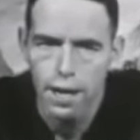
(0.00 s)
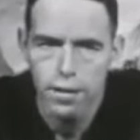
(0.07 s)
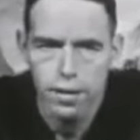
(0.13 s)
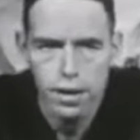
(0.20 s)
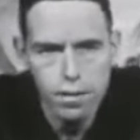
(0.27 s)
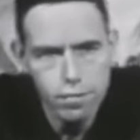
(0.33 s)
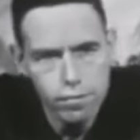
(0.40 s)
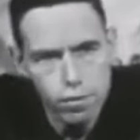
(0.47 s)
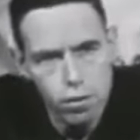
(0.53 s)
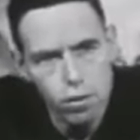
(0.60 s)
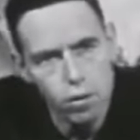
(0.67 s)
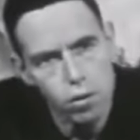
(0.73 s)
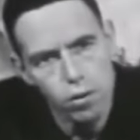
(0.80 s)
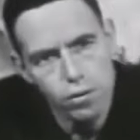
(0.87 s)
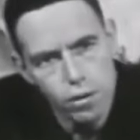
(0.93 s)
And
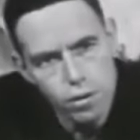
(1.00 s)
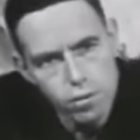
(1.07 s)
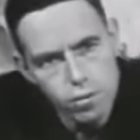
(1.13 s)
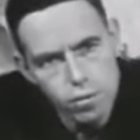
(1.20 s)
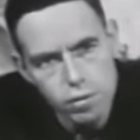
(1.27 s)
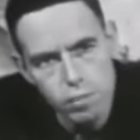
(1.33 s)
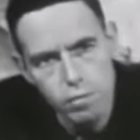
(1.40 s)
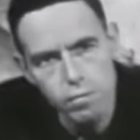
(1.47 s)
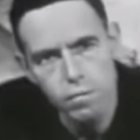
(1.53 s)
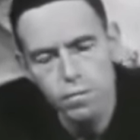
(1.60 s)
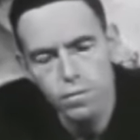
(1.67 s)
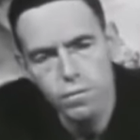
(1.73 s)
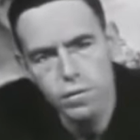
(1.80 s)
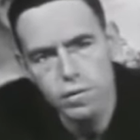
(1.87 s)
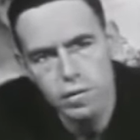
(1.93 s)
therefore, although this
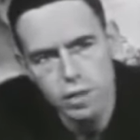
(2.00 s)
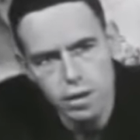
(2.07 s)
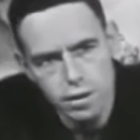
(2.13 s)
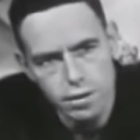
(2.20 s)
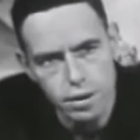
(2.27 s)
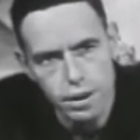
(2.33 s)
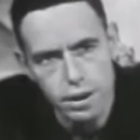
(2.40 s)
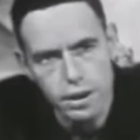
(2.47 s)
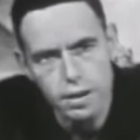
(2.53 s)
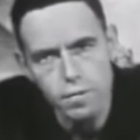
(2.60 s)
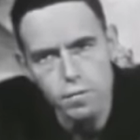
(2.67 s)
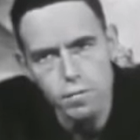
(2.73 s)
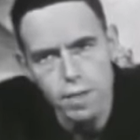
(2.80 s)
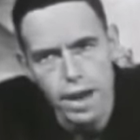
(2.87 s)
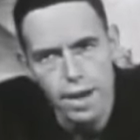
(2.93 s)
facility
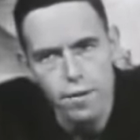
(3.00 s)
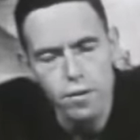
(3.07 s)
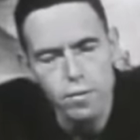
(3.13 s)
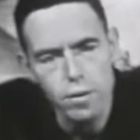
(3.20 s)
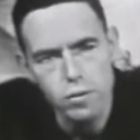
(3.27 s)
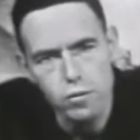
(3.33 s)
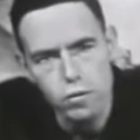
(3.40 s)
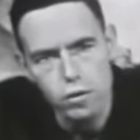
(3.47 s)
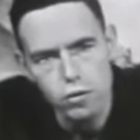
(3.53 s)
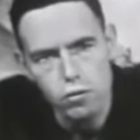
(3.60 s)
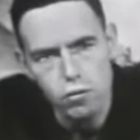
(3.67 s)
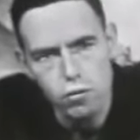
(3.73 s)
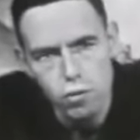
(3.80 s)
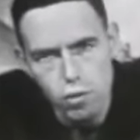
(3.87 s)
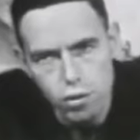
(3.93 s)
gives man the most
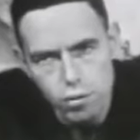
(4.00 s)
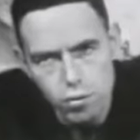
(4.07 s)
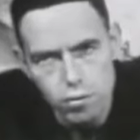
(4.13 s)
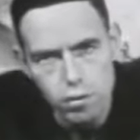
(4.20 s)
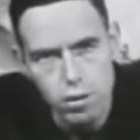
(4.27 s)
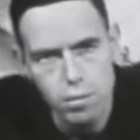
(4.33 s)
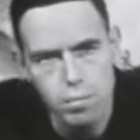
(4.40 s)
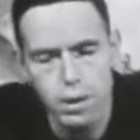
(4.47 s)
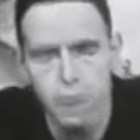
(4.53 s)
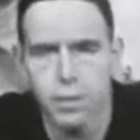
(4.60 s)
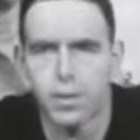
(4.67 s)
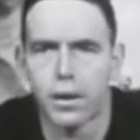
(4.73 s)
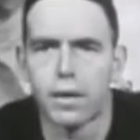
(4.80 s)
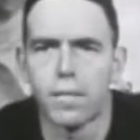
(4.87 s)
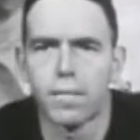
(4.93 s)
extraordinary
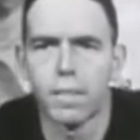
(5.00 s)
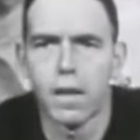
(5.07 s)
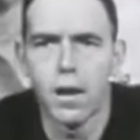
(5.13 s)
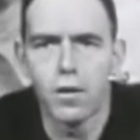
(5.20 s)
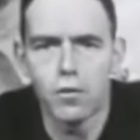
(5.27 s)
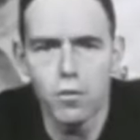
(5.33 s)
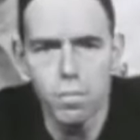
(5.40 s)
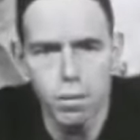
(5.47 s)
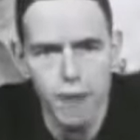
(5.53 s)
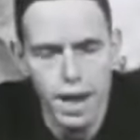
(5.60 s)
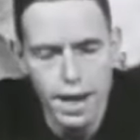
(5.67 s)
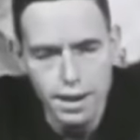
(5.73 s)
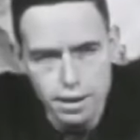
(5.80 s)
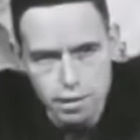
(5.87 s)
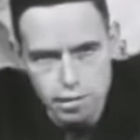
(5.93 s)
ability to
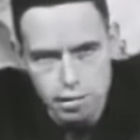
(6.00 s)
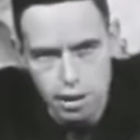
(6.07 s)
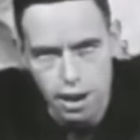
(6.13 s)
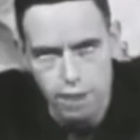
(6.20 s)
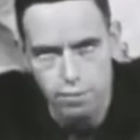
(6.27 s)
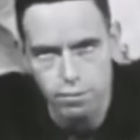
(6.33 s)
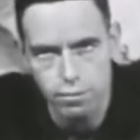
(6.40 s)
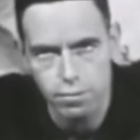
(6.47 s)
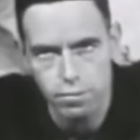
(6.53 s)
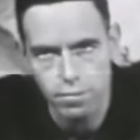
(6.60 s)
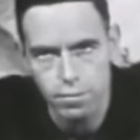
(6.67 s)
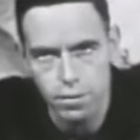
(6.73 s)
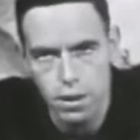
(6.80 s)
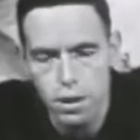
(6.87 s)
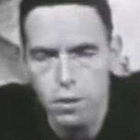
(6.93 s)
plan his life,
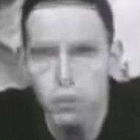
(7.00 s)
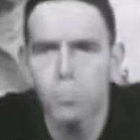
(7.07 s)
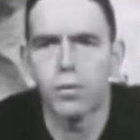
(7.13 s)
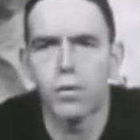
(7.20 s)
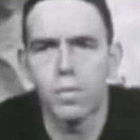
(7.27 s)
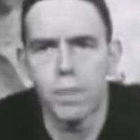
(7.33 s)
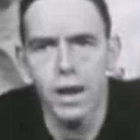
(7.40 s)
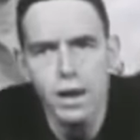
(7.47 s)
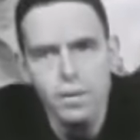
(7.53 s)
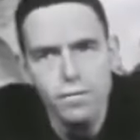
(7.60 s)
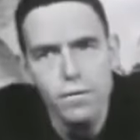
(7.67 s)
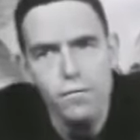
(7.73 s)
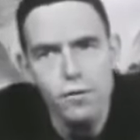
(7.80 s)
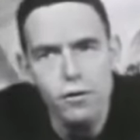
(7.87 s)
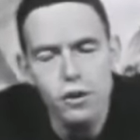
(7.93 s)
to
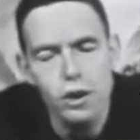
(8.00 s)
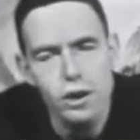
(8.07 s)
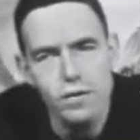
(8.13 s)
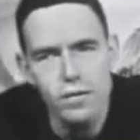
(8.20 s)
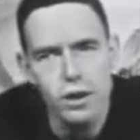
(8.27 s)
prepare for future